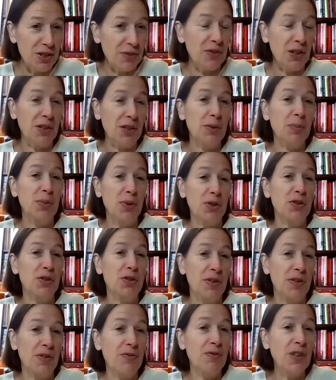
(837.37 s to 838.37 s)
the
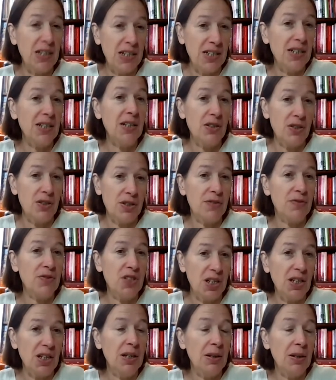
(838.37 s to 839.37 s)
computer and finding a lot of
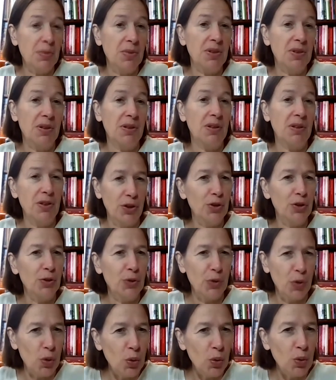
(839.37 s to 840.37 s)
time on your
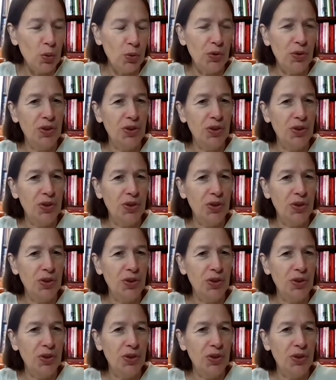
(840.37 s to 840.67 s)
own.